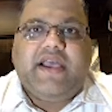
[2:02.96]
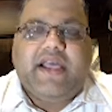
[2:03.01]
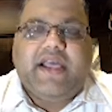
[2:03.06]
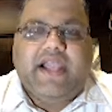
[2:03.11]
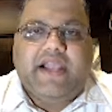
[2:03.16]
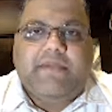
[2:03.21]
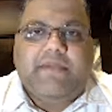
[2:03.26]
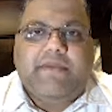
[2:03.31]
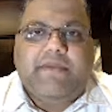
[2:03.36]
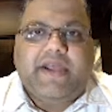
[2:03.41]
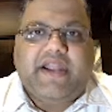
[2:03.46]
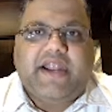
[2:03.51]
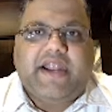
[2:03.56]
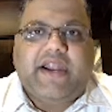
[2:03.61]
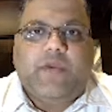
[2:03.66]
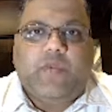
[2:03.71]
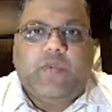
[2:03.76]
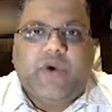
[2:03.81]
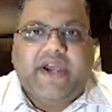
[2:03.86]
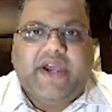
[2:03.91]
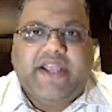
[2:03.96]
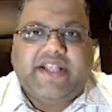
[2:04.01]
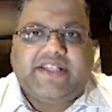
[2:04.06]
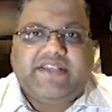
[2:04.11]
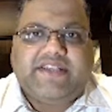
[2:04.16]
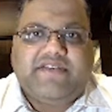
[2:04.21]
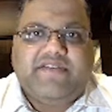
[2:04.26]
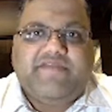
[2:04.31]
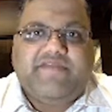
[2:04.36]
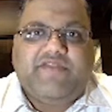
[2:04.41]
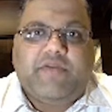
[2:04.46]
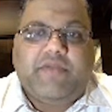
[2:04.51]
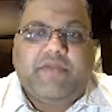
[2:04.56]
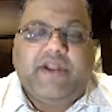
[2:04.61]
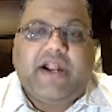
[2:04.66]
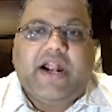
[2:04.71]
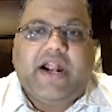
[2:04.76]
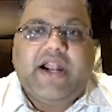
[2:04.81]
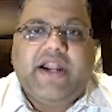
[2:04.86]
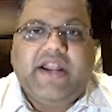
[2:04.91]
help and advice from
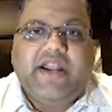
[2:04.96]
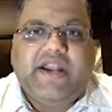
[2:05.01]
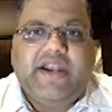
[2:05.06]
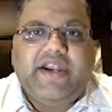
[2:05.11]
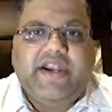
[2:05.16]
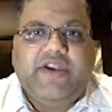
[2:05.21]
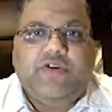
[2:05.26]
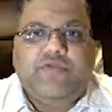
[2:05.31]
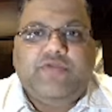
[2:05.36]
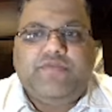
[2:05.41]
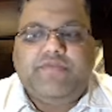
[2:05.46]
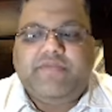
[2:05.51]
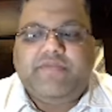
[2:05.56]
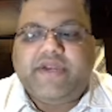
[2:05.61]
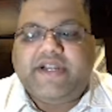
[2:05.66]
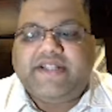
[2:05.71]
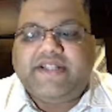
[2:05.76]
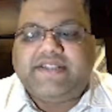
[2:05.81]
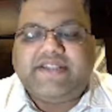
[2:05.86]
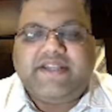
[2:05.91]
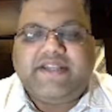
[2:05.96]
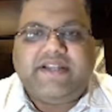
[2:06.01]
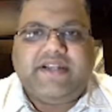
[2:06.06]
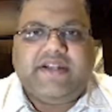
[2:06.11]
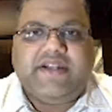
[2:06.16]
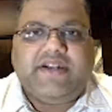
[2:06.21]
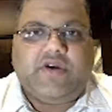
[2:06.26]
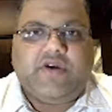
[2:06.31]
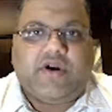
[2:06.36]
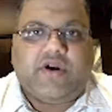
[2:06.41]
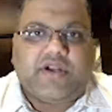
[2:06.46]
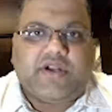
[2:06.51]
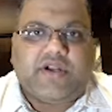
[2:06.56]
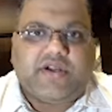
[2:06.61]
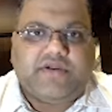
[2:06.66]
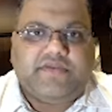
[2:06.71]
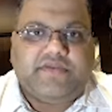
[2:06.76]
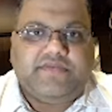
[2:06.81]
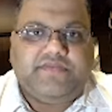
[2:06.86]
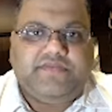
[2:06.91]
an alternative medicine doctor.